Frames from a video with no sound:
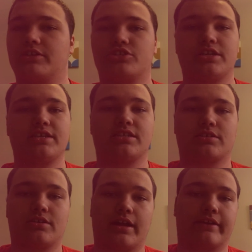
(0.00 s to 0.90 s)
Like,
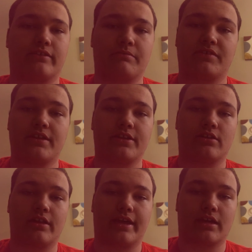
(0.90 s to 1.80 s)
Jesus Christ. I'm sitting
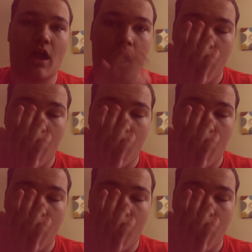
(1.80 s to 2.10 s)
here like,